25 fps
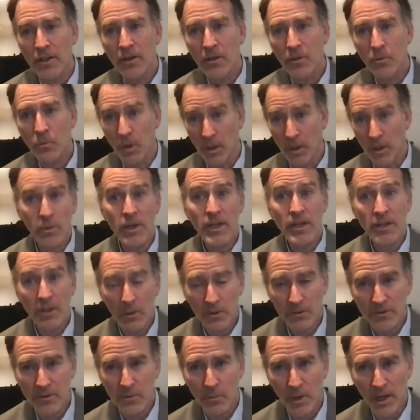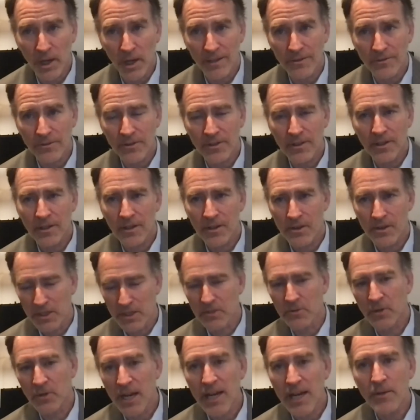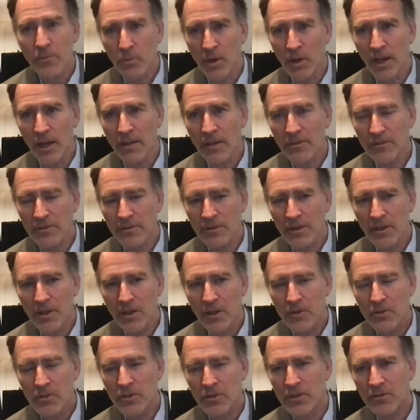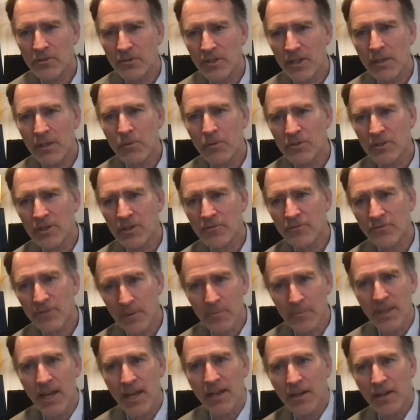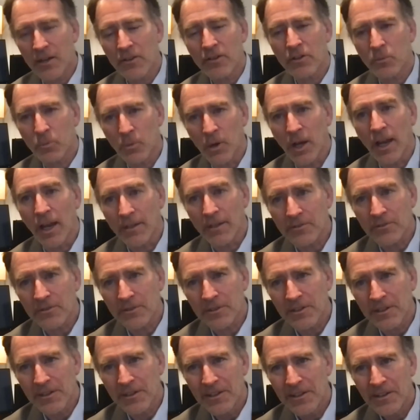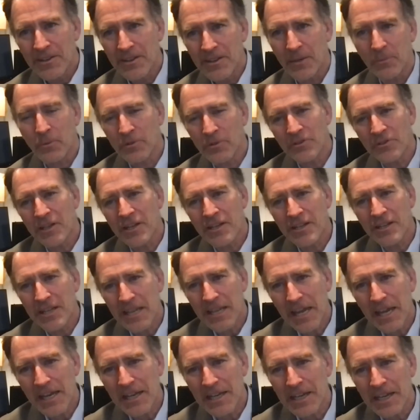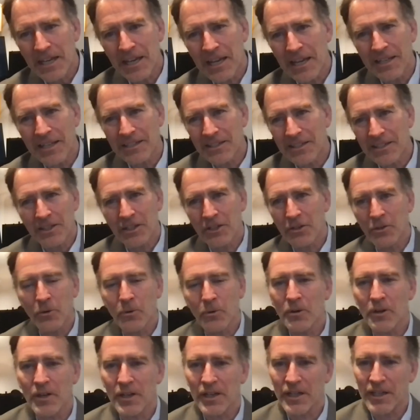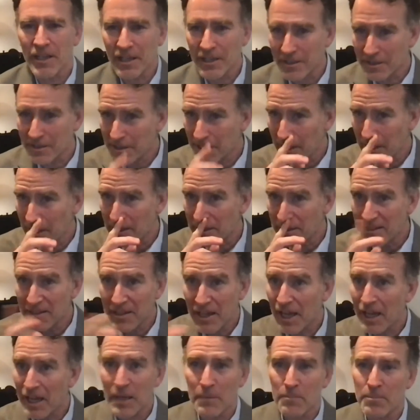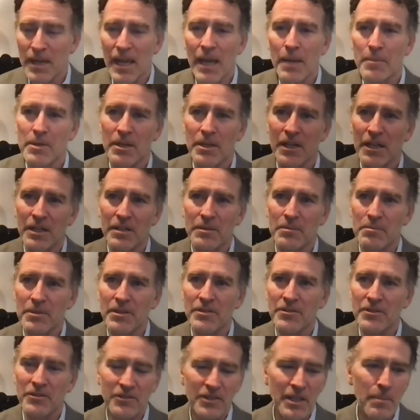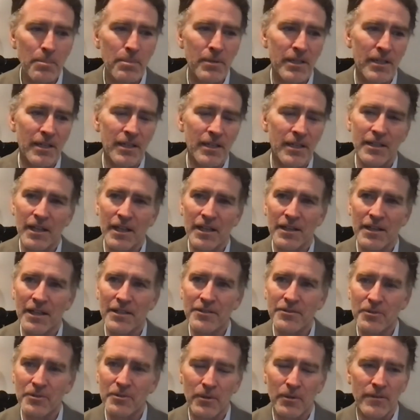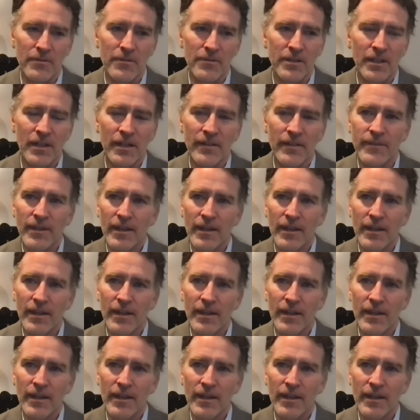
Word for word: what we know as the West the Great West to distinguish it from that other West that was Indiana and Illinois and, and Alabama and Mississippi and, and that sort of thing.